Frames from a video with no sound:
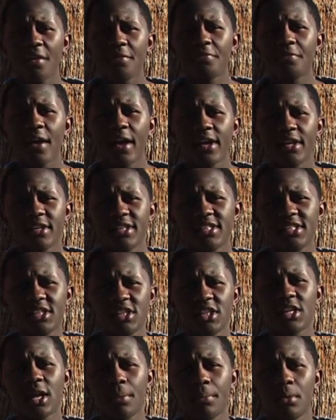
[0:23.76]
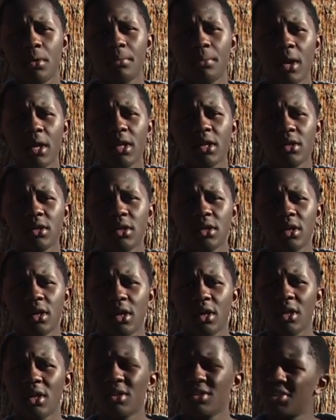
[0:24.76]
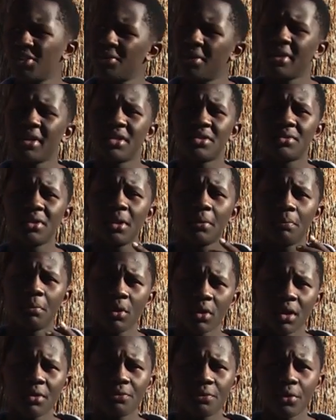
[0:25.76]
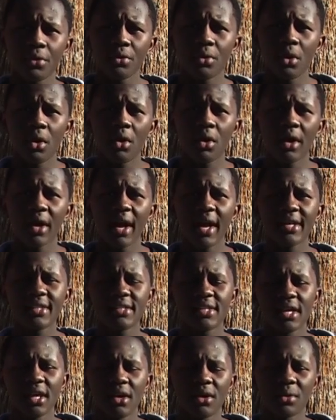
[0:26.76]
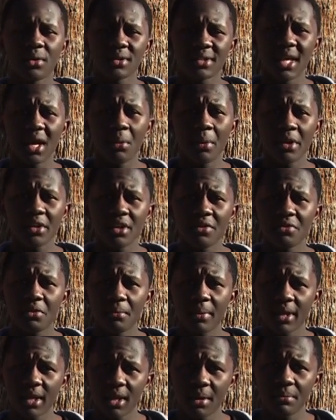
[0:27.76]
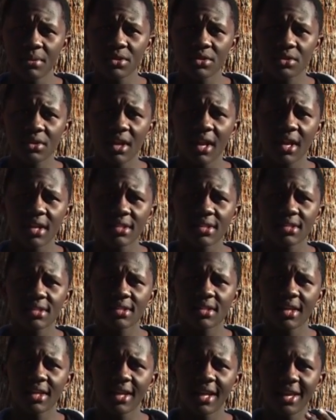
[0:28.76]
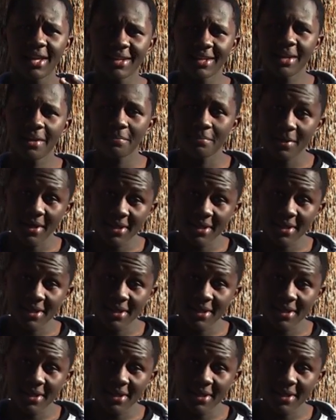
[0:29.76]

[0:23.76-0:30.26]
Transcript: Amphi. This is Jin Bermana. Tutoring is really important for you all guys because I went there for my chemistry class and I ended up